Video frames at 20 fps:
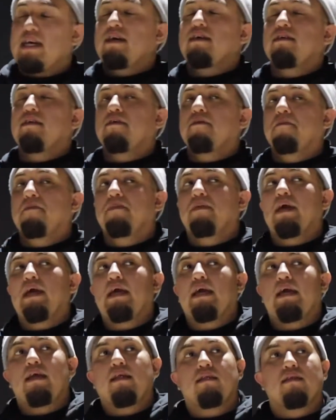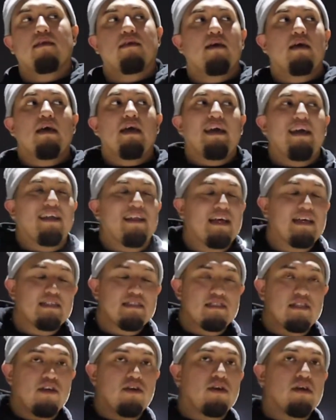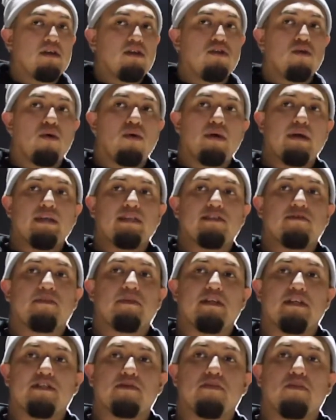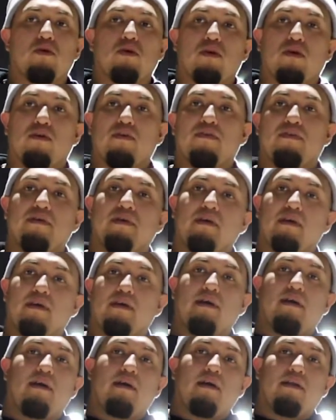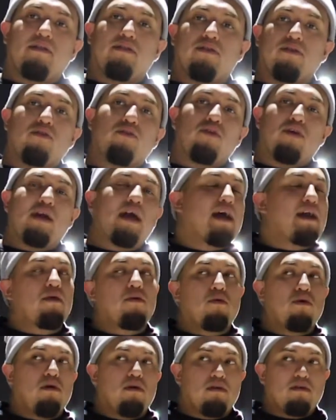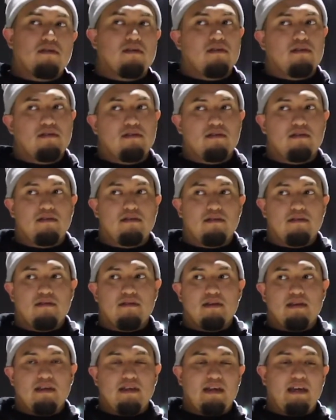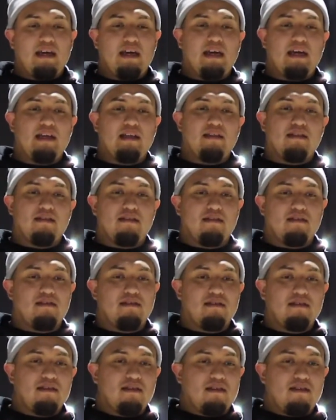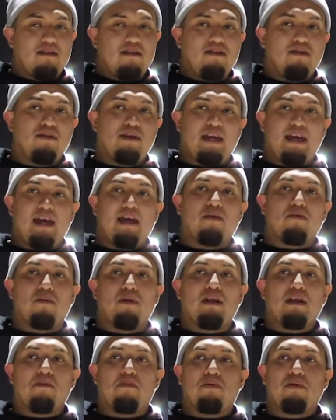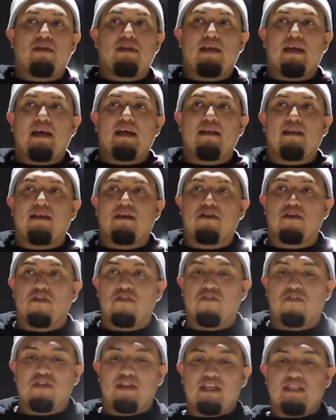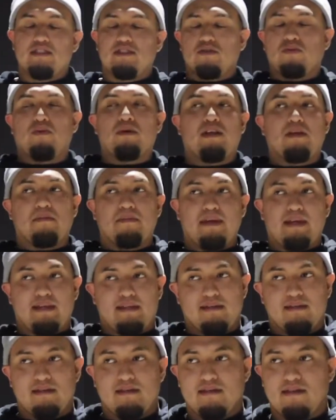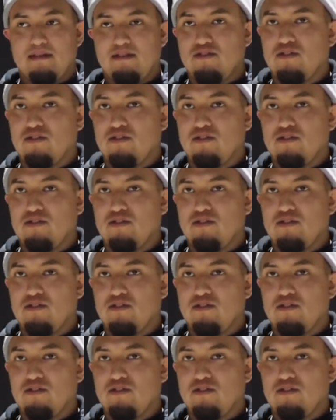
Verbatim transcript: Exactly. And not necessarily annoyance, but it's more of, dude, you got it wrong. And can't really put the idea of this is what it means.